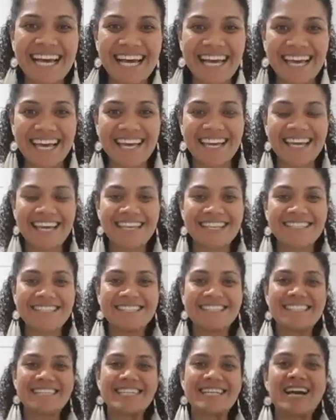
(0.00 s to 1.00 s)

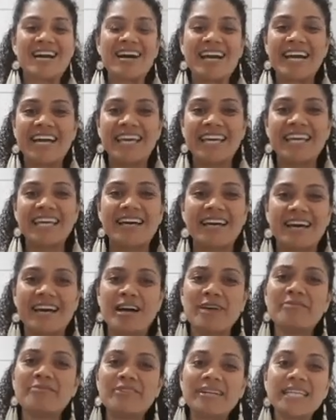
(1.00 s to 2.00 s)
And
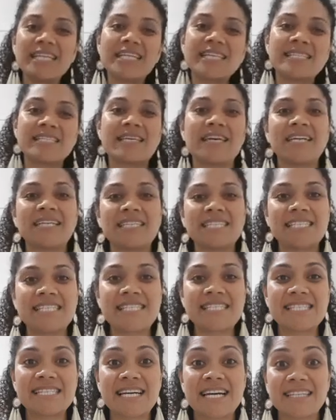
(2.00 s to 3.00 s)
I'm really excited to
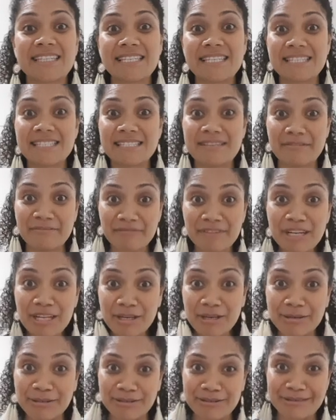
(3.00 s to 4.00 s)
start these
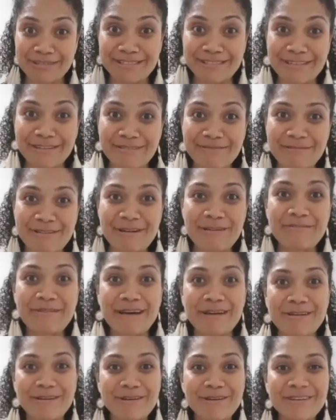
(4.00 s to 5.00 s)
videos
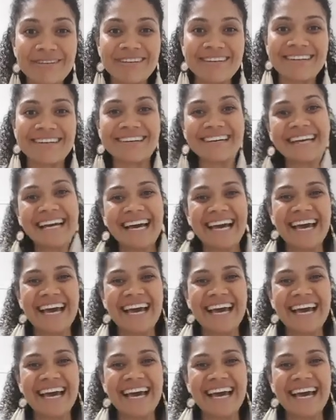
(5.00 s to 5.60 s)
about yoga.